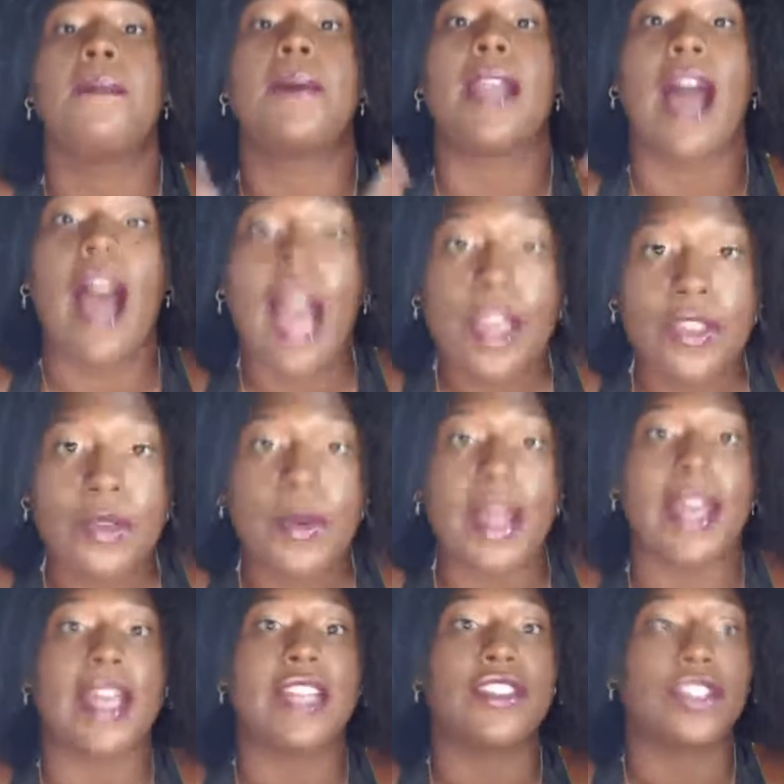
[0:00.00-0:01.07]
But either
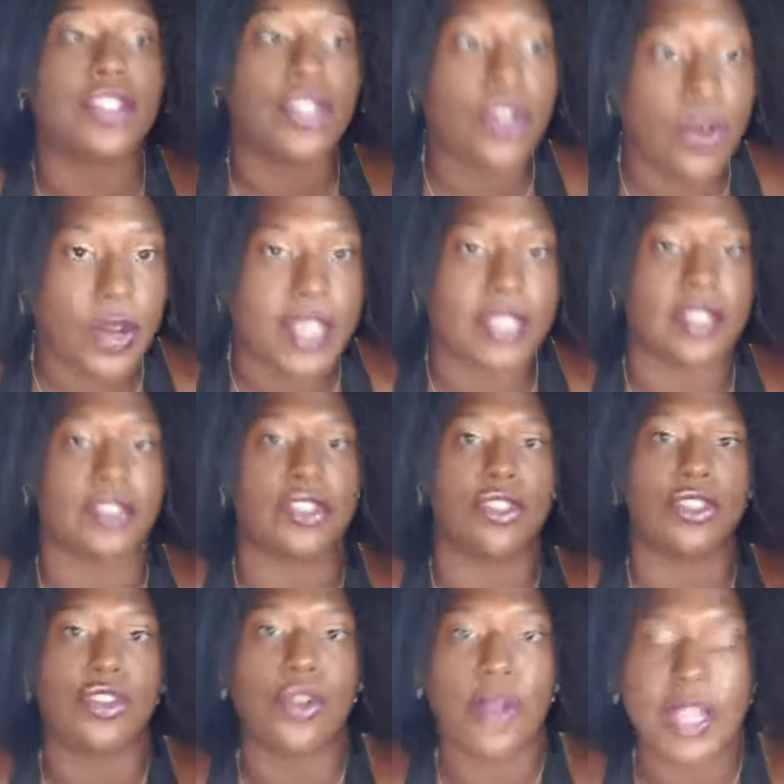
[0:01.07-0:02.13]
way, it's a choice. It's
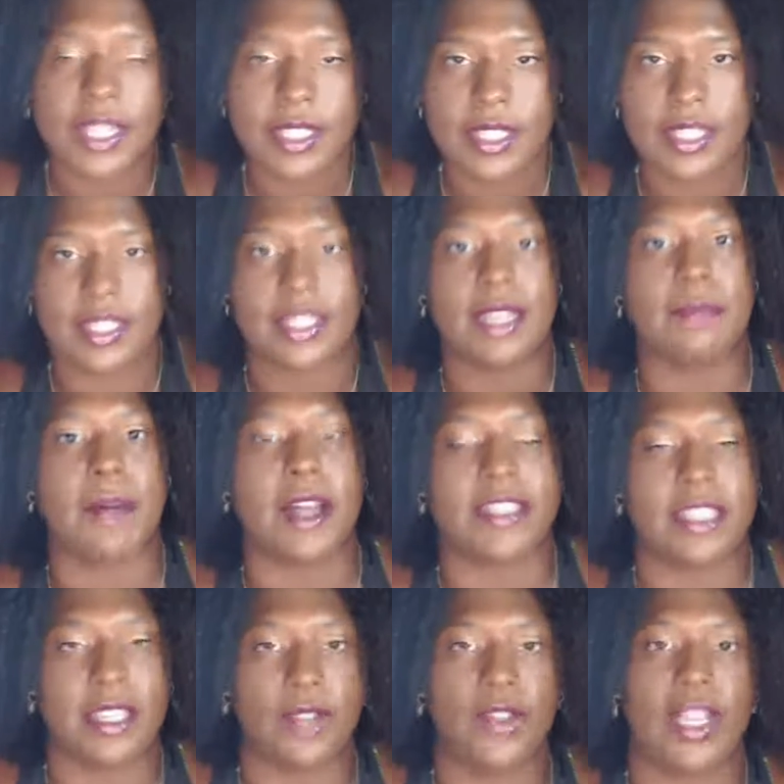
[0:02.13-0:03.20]
a choice to see
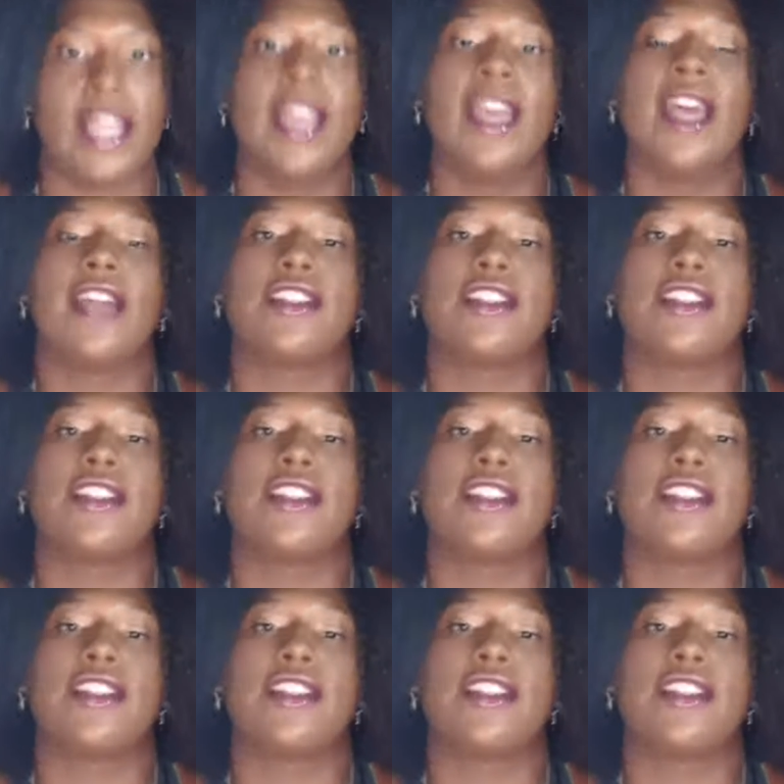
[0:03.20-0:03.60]
positivity.